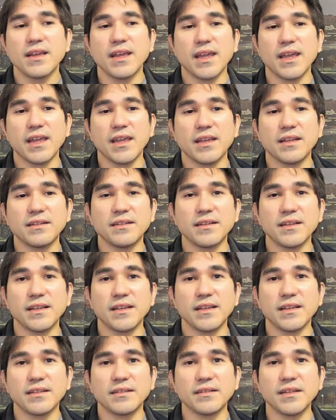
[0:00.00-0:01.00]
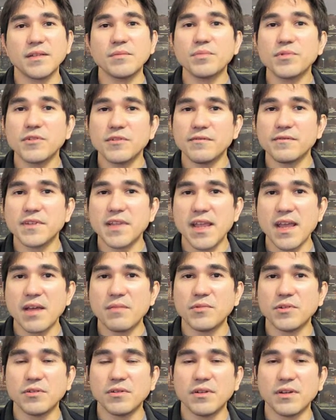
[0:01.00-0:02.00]
and it improves
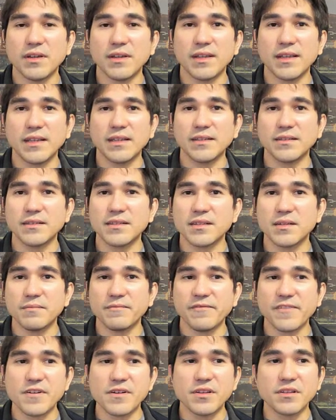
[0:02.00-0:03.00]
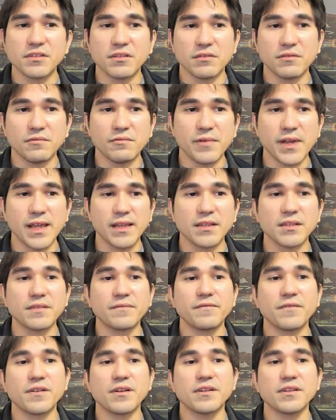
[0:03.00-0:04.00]
Haml in some very subtle ways.
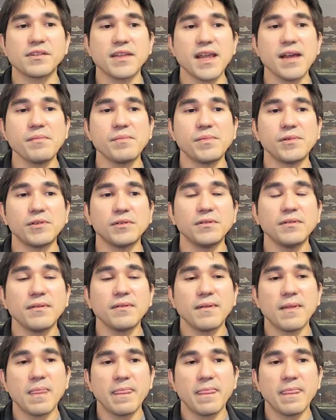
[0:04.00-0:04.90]
For example,